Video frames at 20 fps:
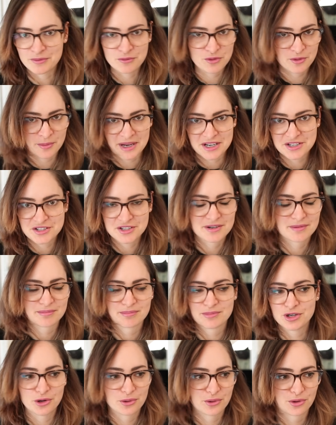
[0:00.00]

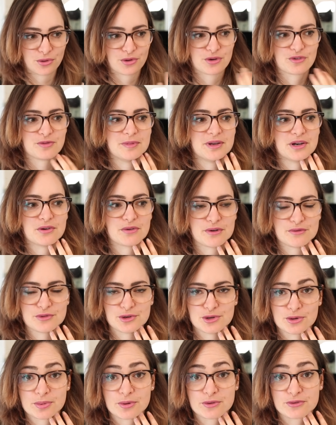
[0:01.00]
information, you know, in order for me to
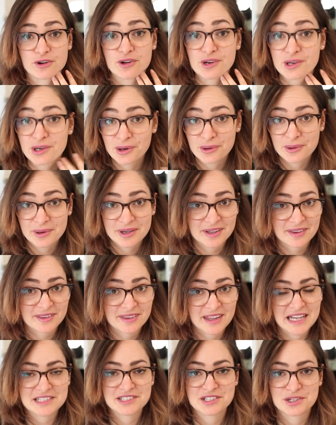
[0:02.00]
review your portfolio in
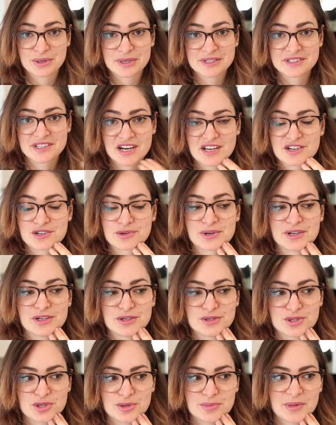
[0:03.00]
that series that I do on
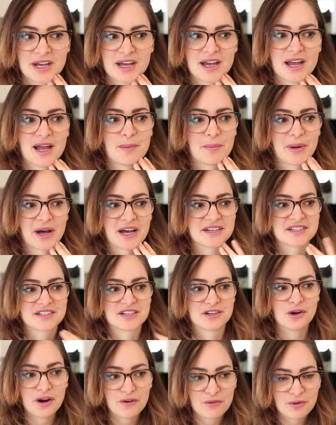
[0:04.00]
YouTube. But
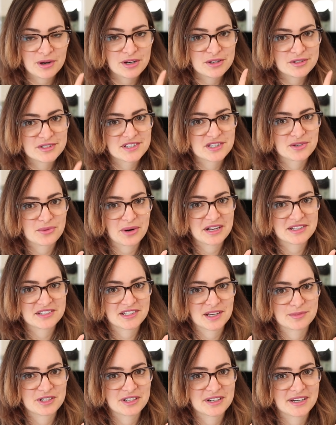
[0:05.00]
not everyone uses the right
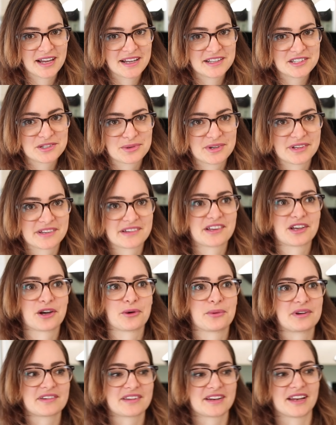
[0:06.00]
subject line, so it doesn't
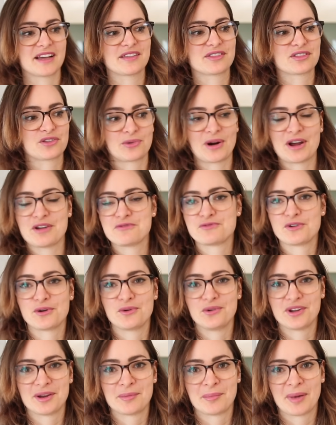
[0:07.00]
go into like the right
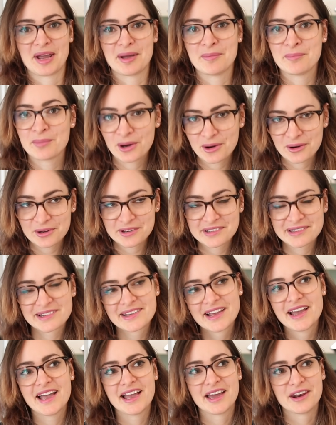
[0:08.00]
folder in my inbox,
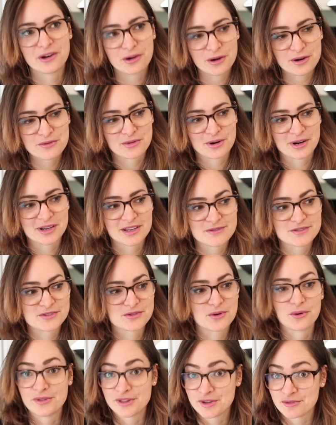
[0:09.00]
and not everyone gives
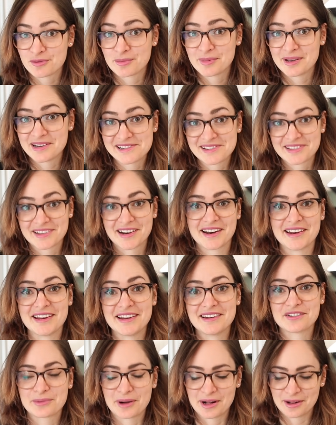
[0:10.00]
all the information that I
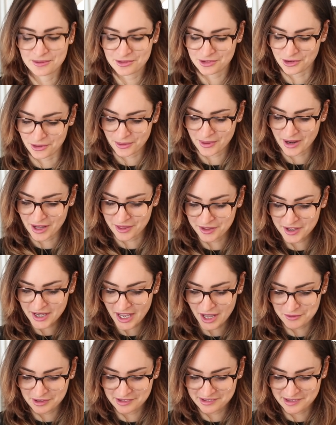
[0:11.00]
need as well. So I think
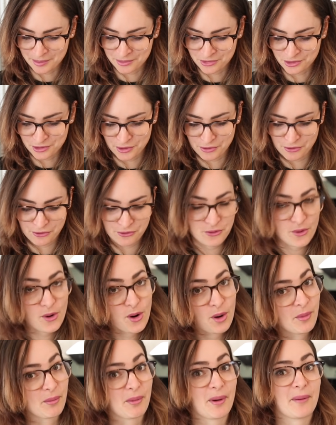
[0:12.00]
having some sort of
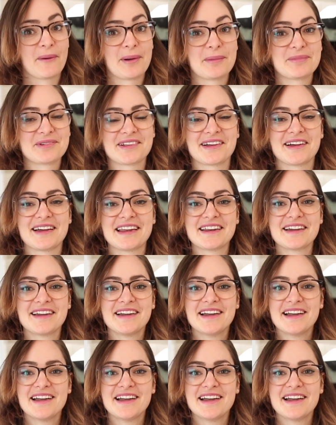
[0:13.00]
form on my website